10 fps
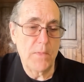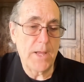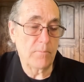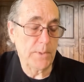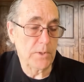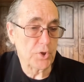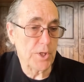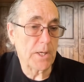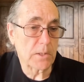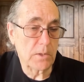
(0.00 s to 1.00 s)
that have been
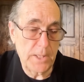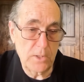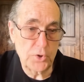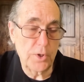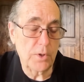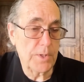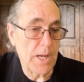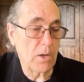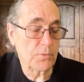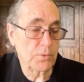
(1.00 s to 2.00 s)
genetically engineered
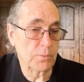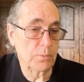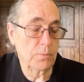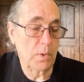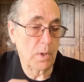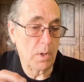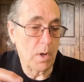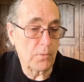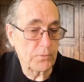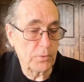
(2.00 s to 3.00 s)
now to
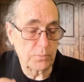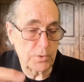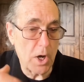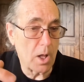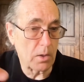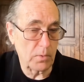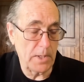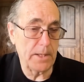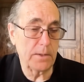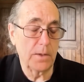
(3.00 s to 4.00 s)
also
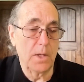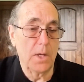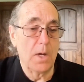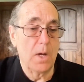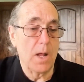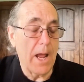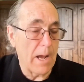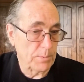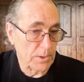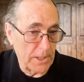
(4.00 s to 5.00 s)
tolerate
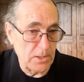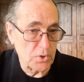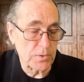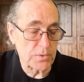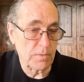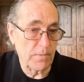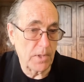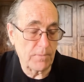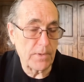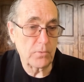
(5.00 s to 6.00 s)
applications of
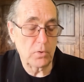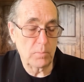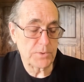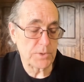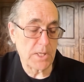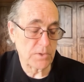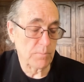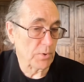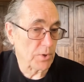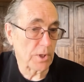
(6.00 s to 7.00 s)
other herbicides,
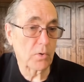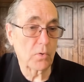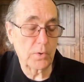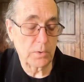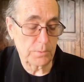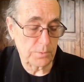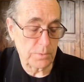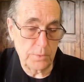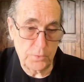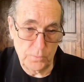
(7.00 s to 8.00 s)
in particular
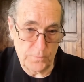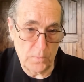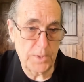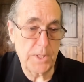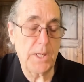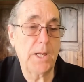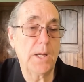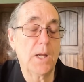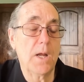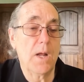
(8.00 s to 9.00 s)

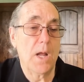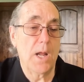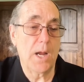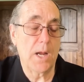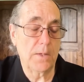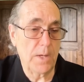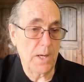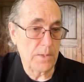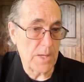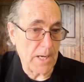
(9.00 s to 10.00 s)
2,4-D and
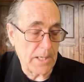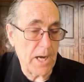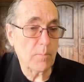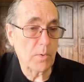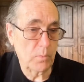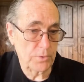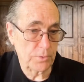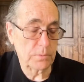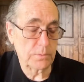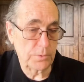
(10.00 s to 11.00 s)
dicamba,
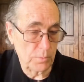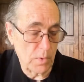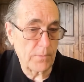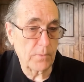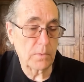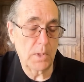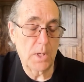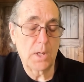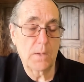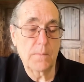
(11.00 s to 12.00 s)
which are two
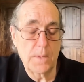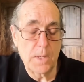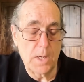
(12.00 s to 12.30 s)
other